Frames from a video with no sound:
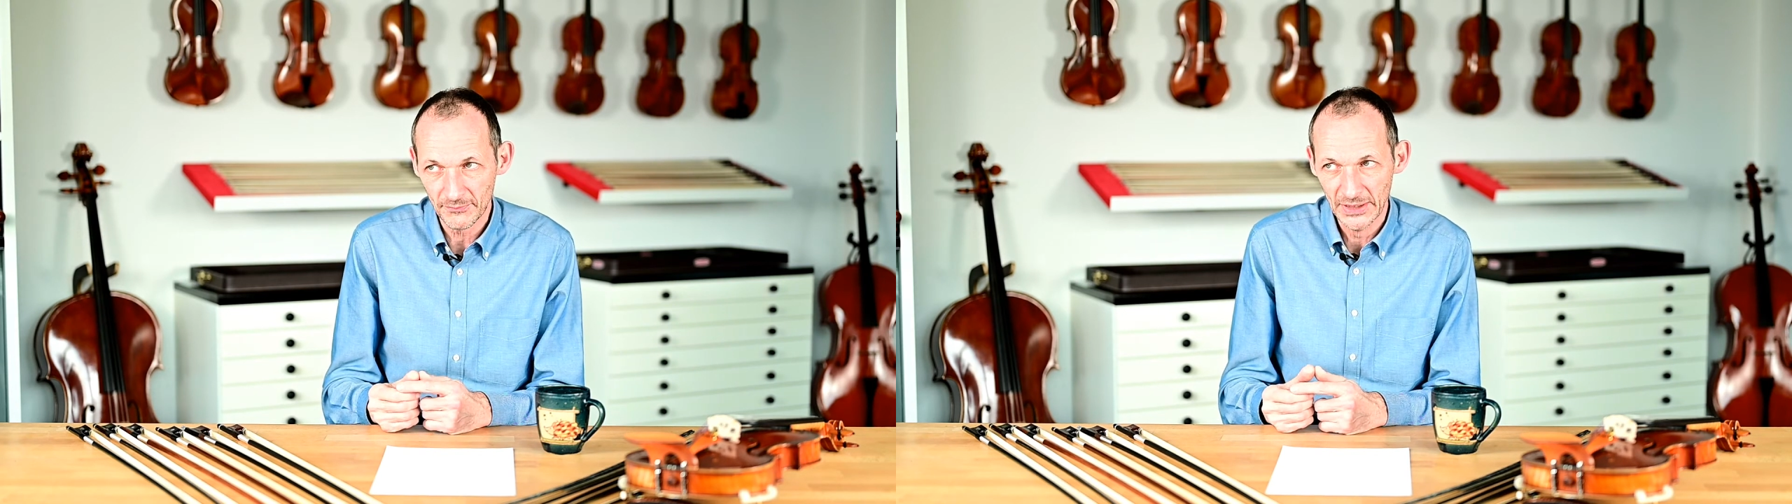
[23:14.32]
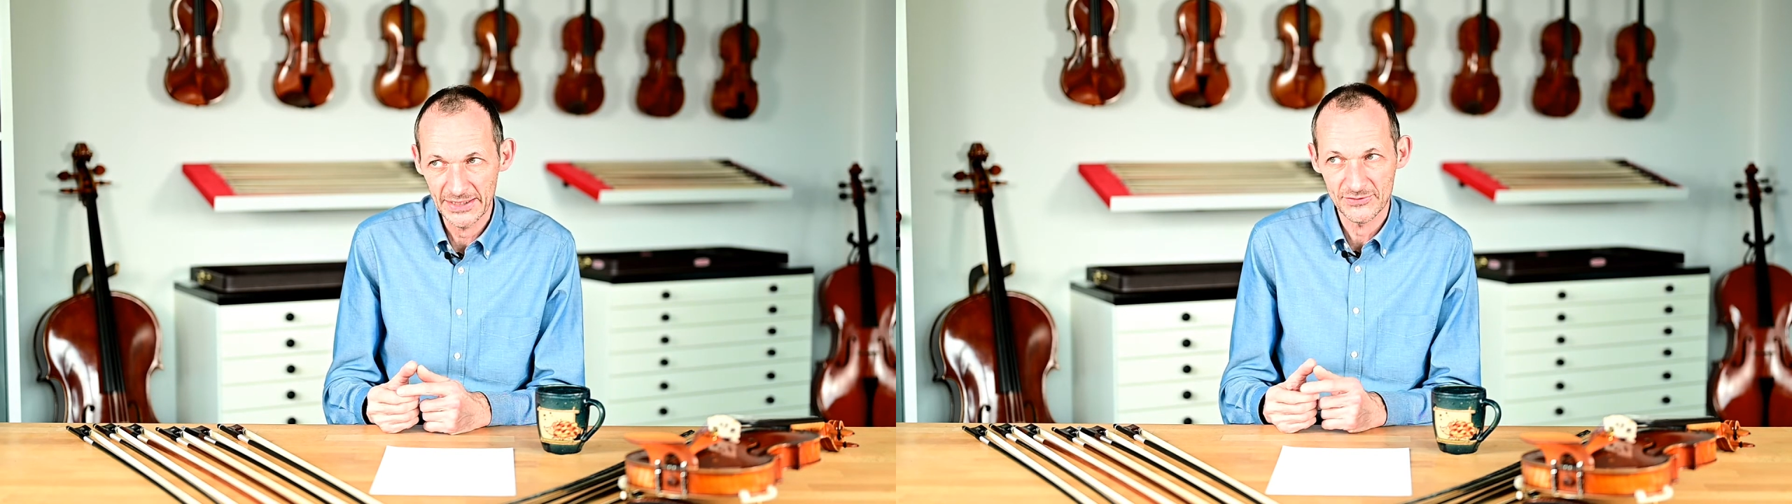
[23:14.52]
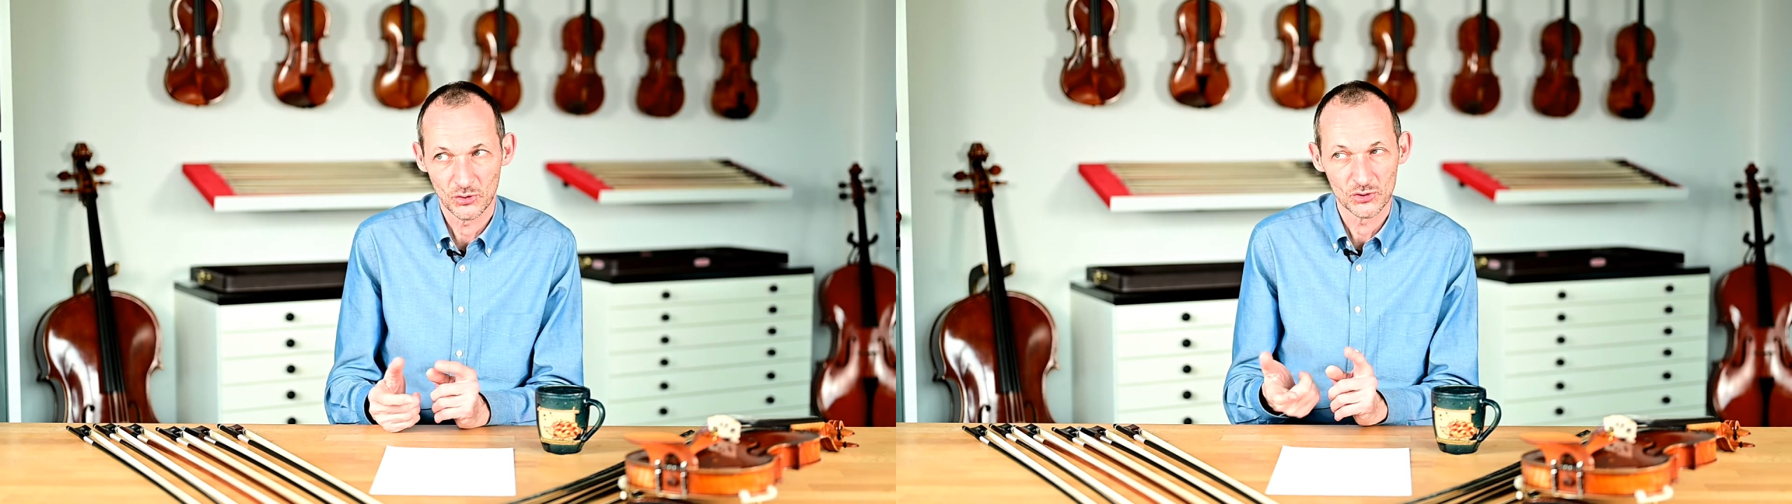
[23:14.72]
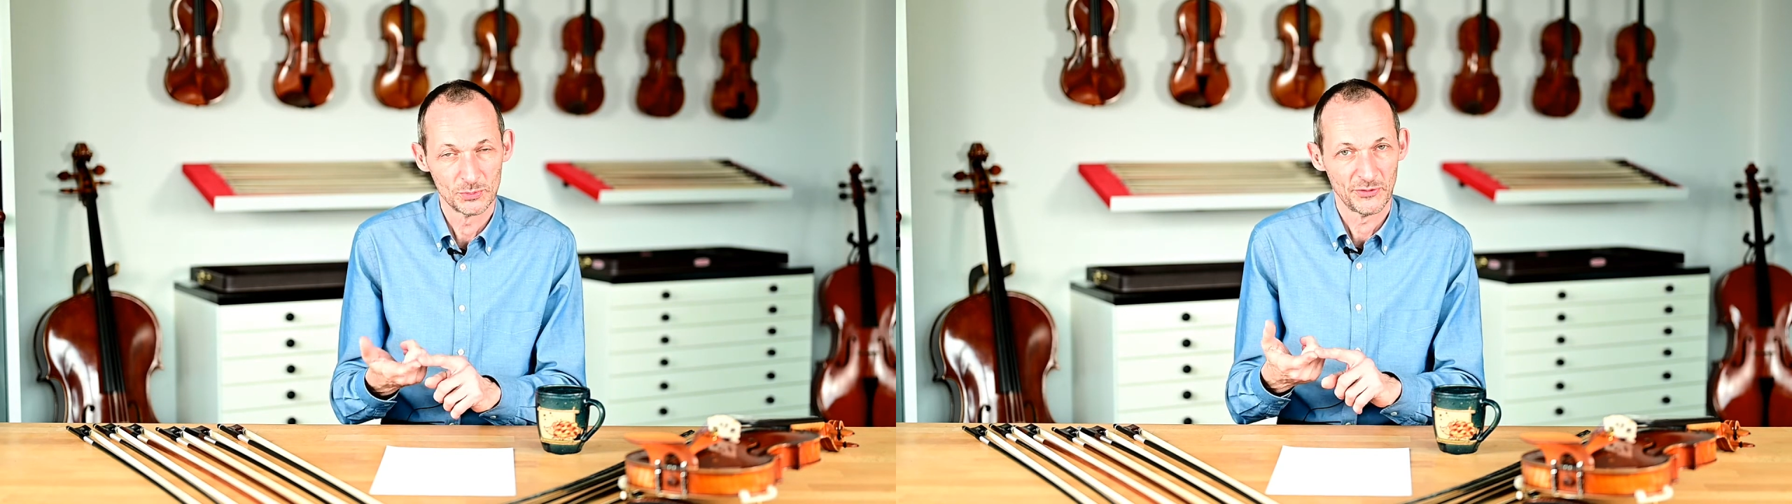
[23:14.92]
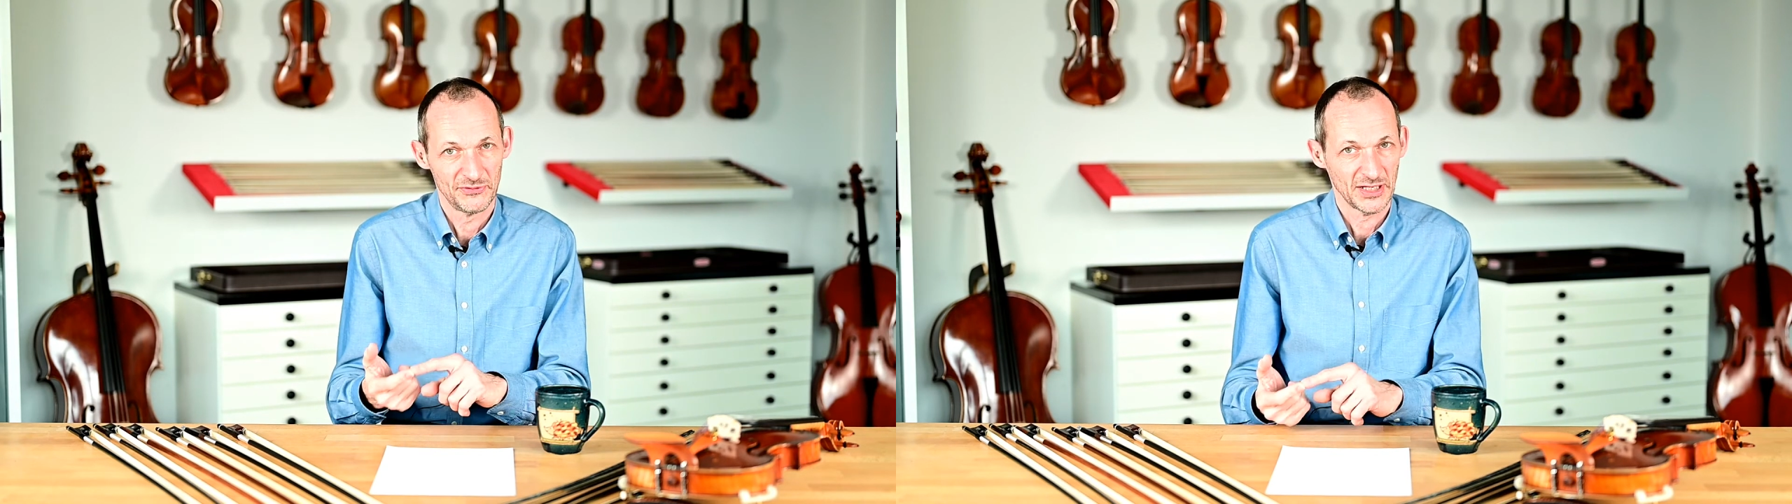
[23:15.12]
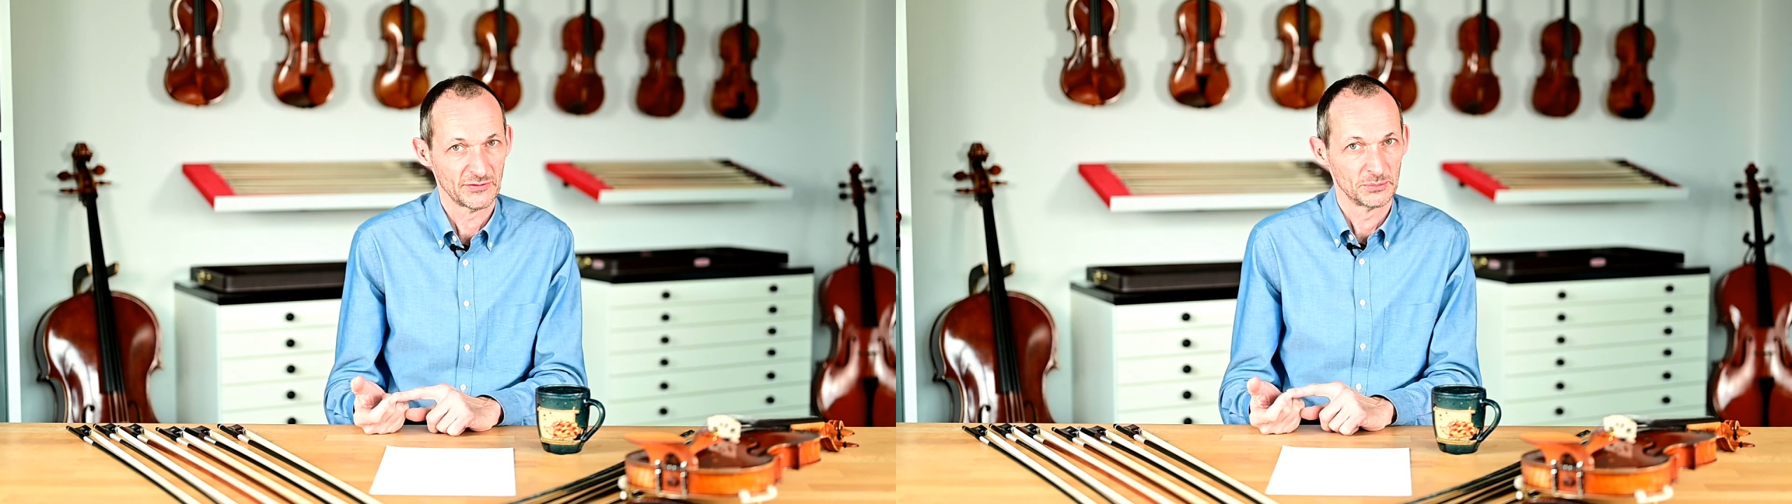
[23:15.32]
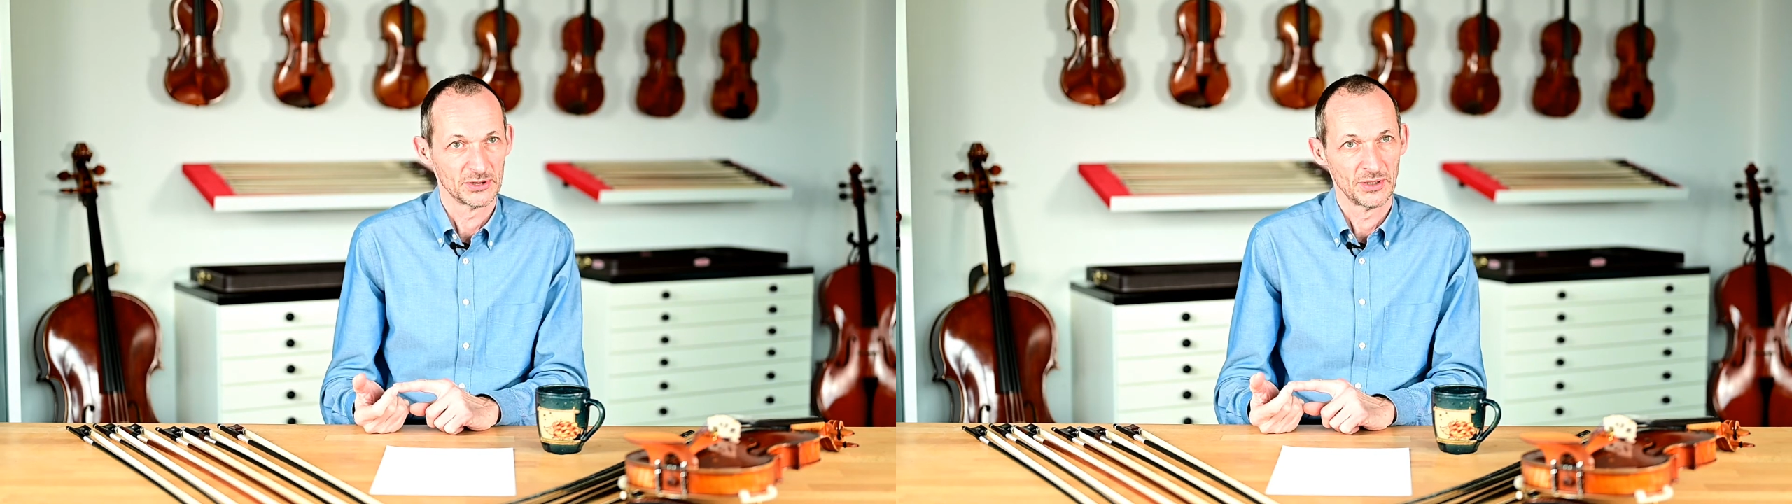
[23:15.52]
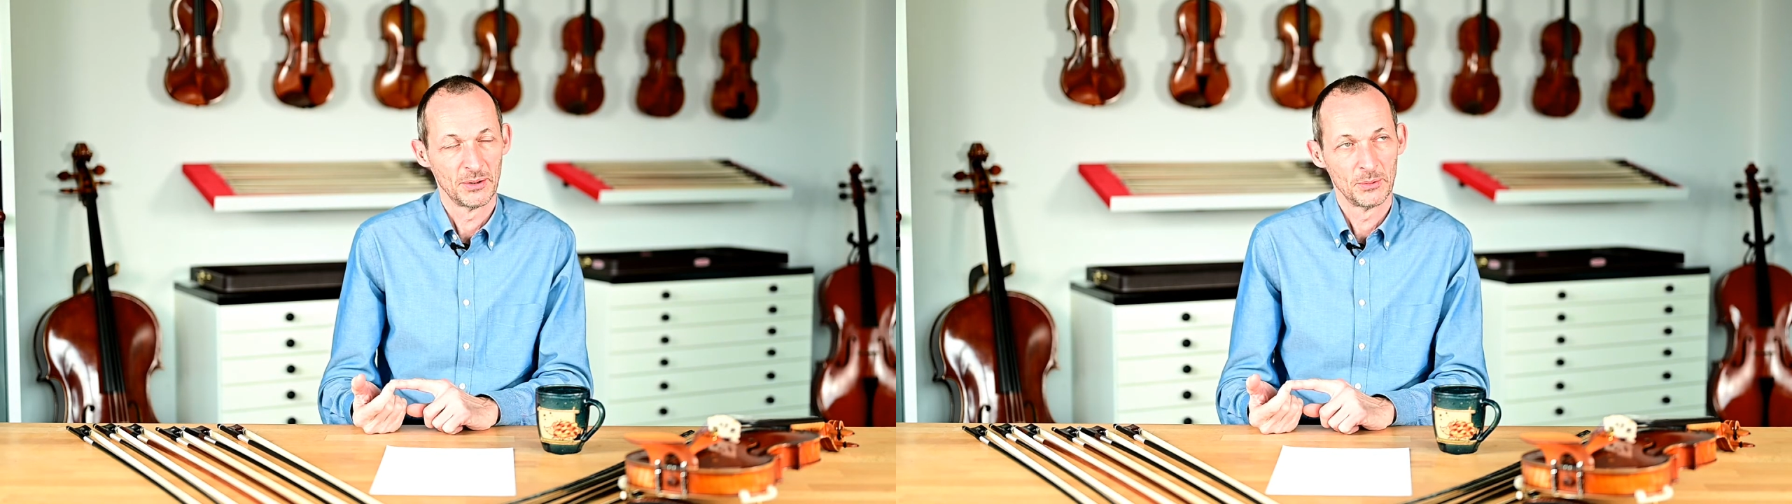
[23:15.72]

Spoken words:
It's also more flexible.